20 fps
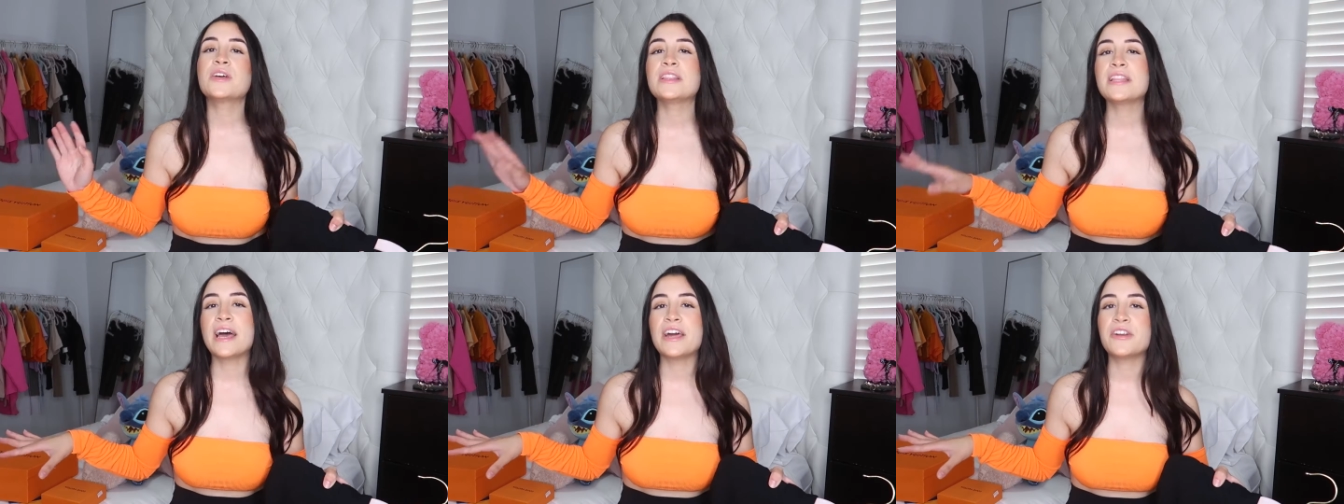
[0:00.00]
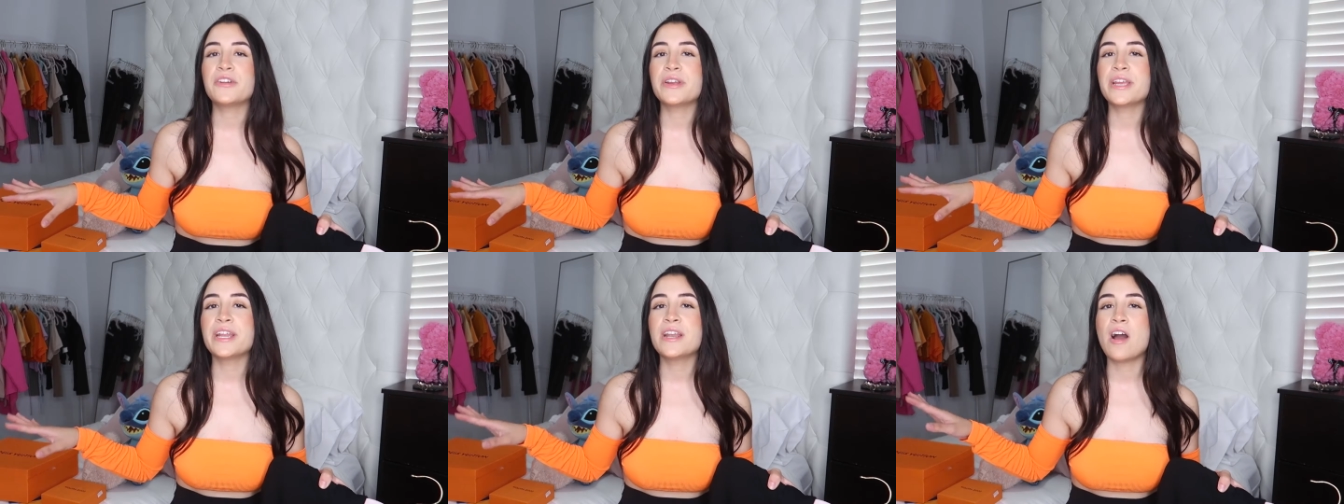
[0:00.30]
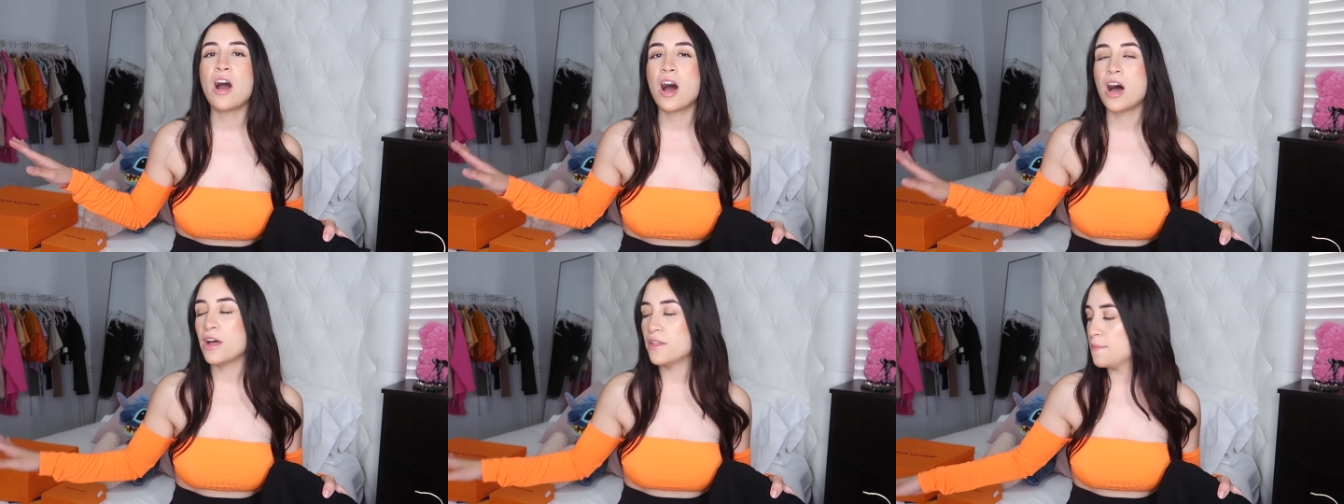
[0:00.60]
the lettering
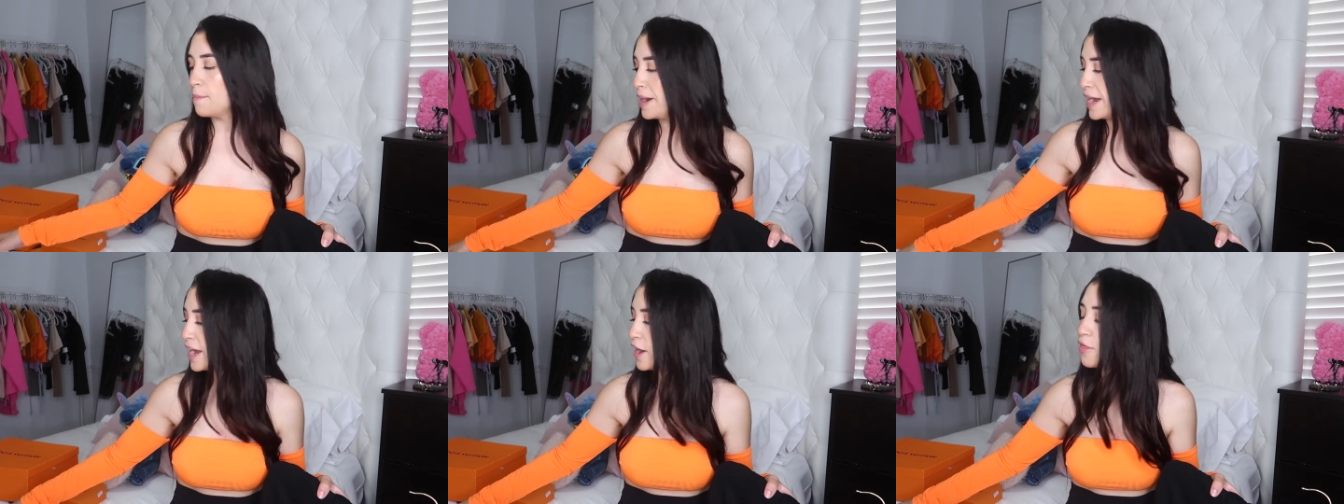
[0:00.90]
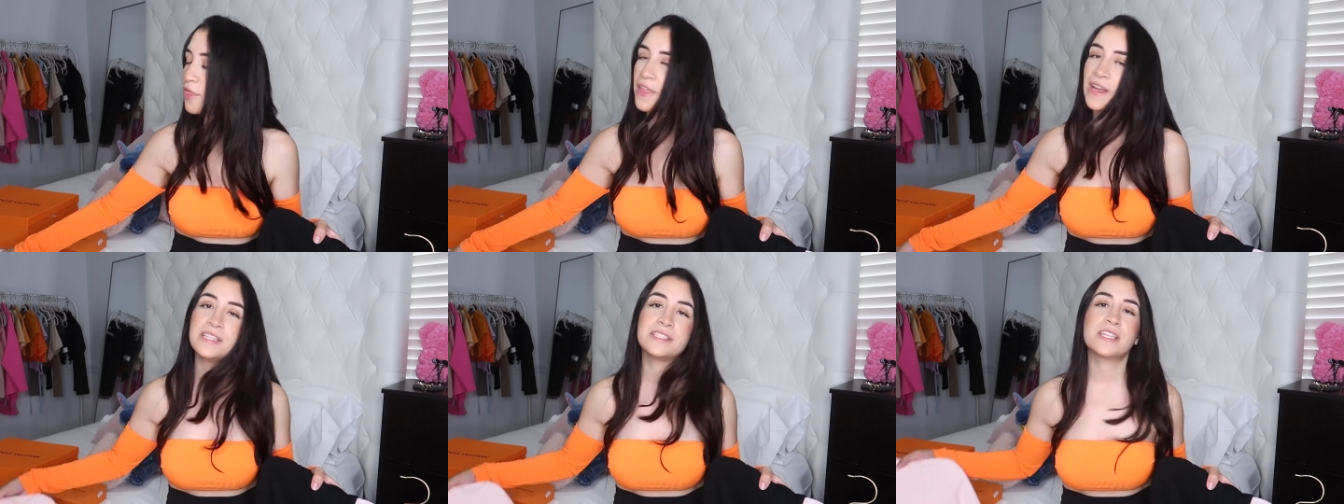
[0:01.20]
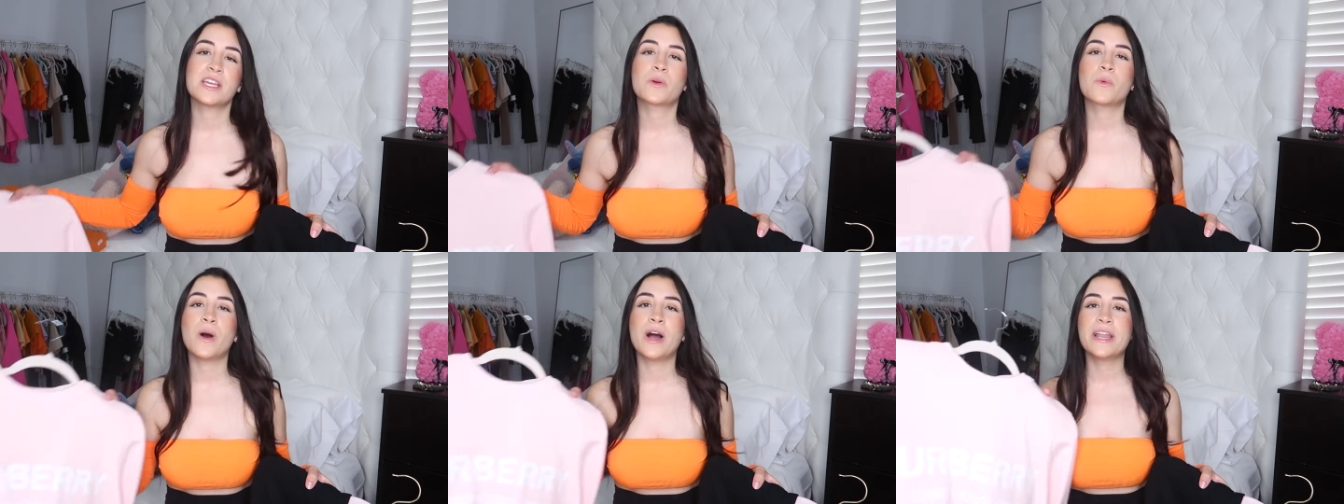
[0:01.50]
on my
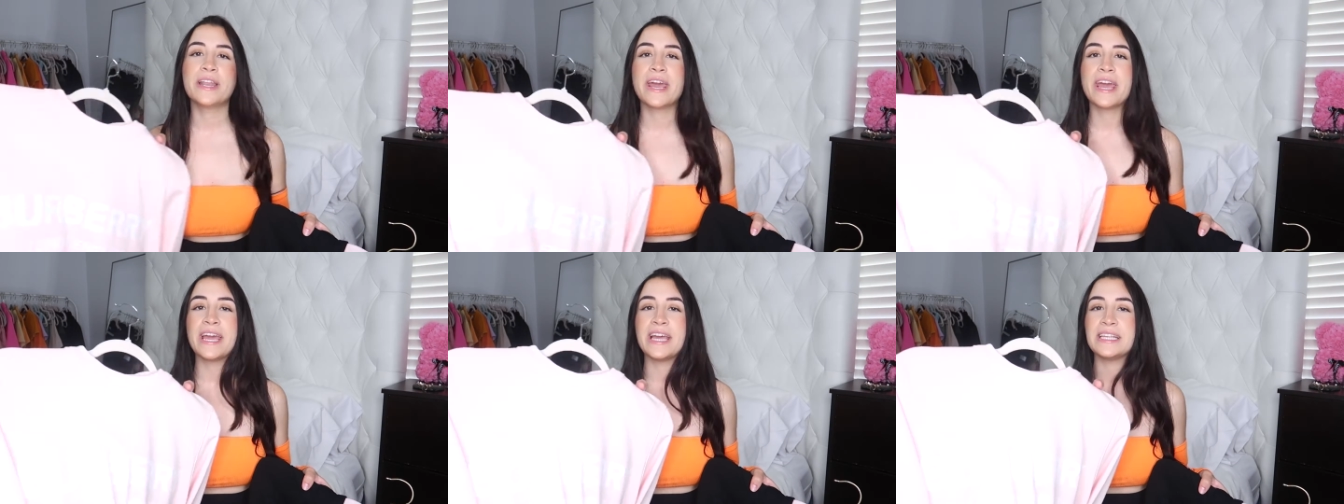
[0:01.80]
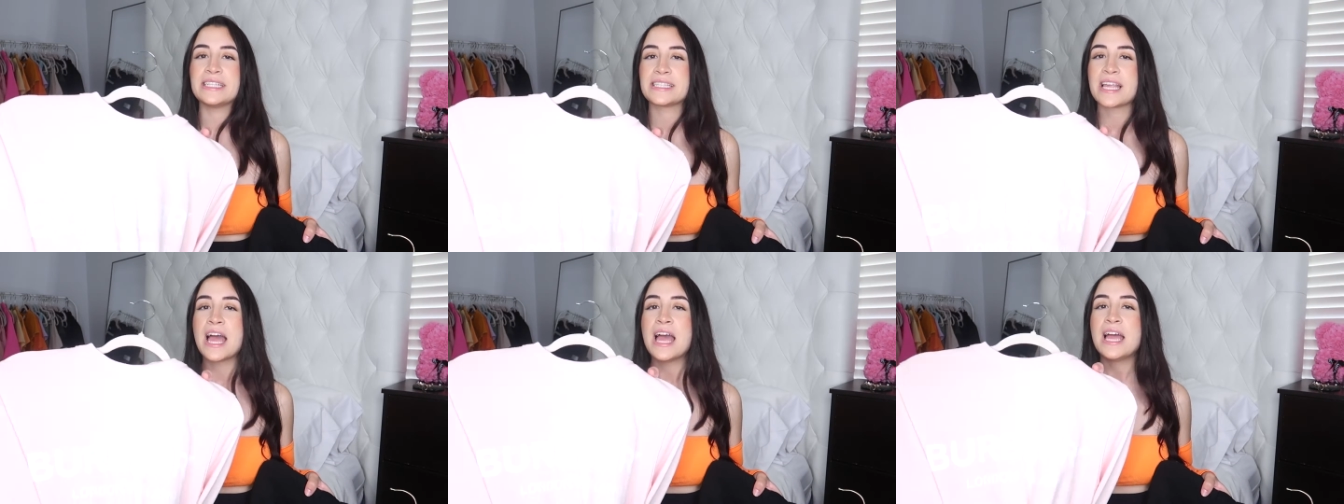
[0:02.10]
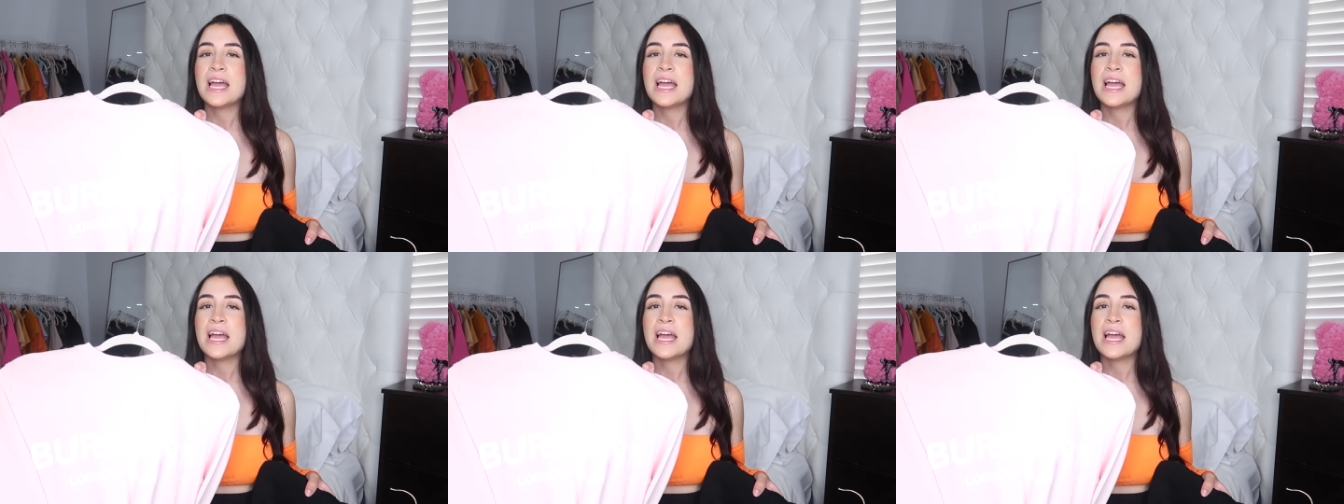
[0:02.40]
authentic one is